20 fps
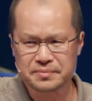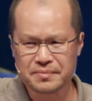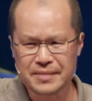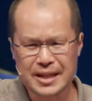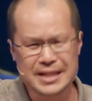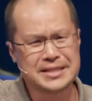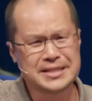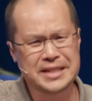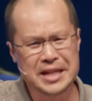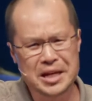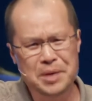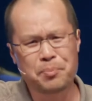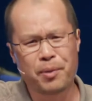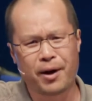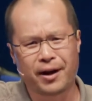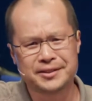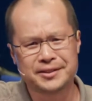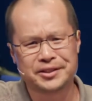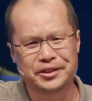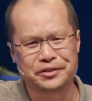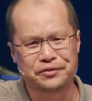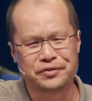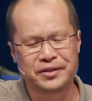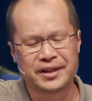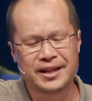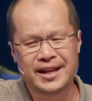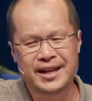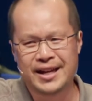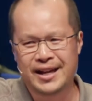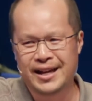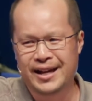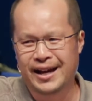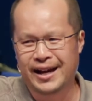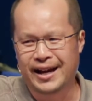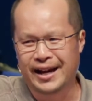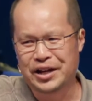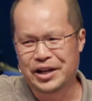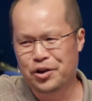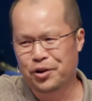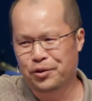staying positive.
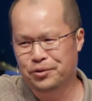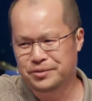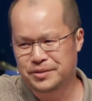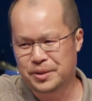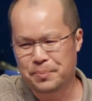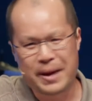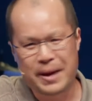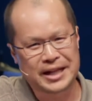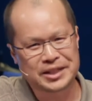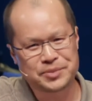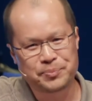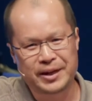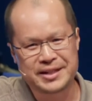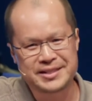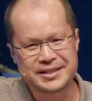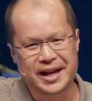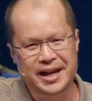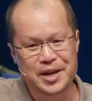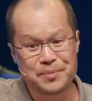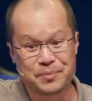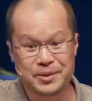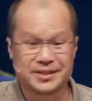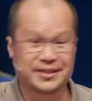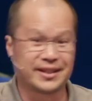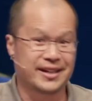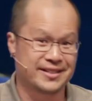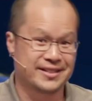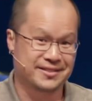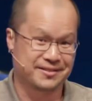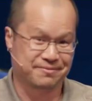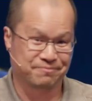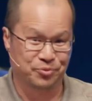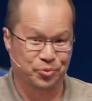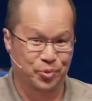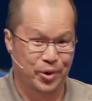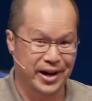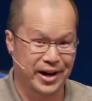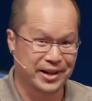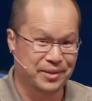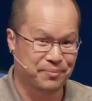I know to pass my time besides
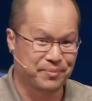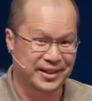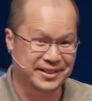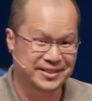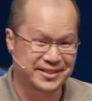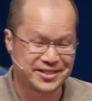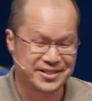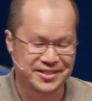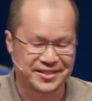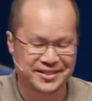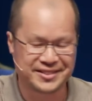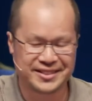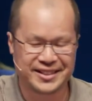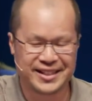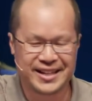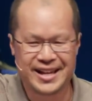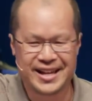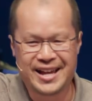writing messages